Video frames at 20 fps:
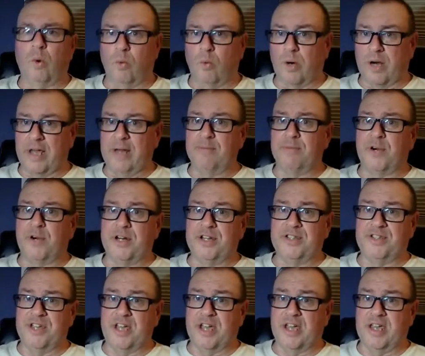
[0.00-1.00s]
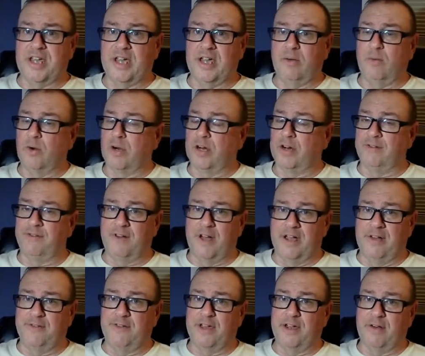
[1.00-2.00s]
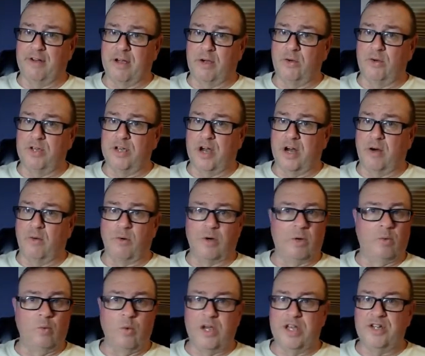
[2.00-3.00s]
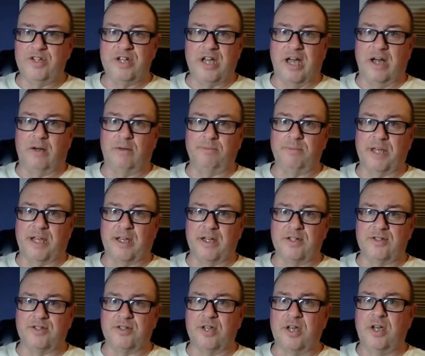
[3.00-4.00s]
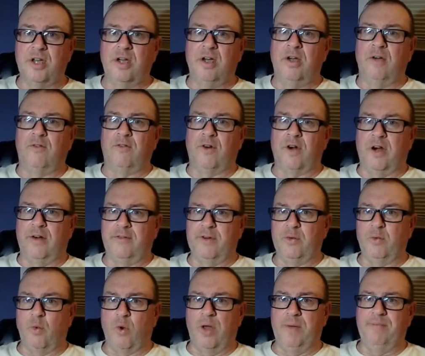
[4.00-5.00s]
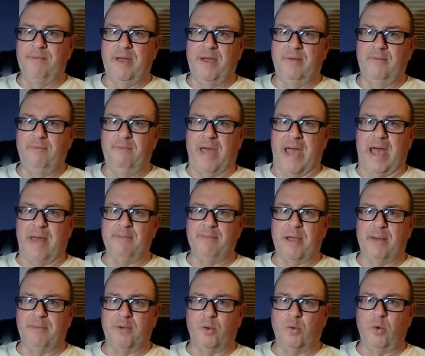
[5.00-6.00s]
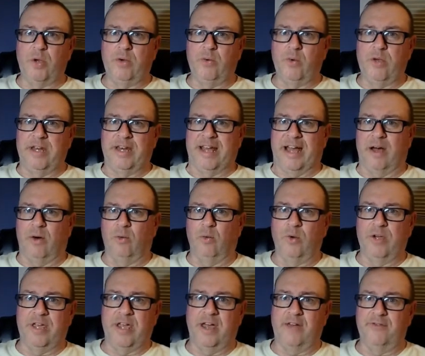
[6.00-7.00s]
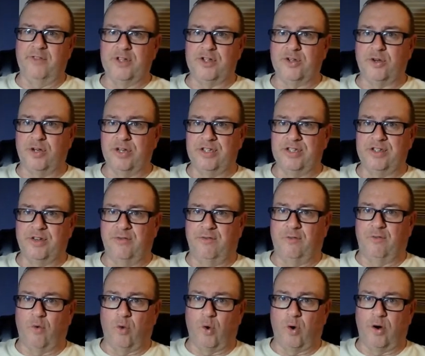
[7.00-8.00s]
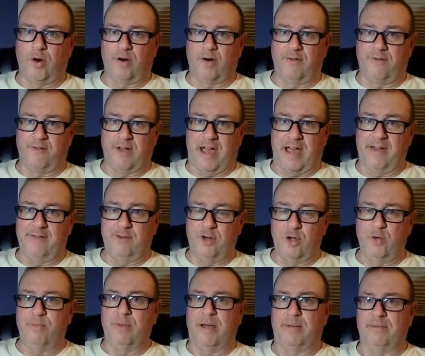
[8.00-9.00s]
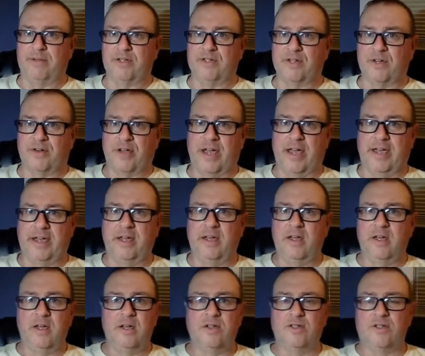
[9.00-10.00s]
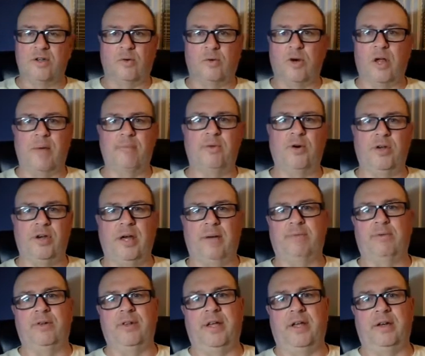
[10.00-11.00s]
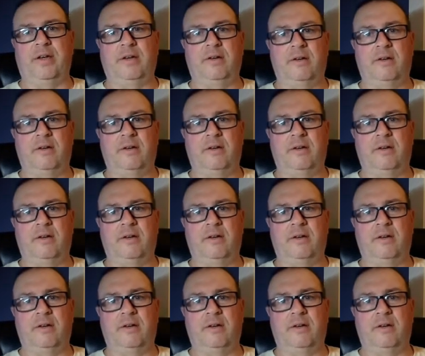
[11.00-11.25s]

We're getting pretty sick of you. We're going to figure out who you are. We're going to weed you out, because for every one bad member we weed out, we have the choice of 4 or 5 new members. Okay, so we're not putting up with it.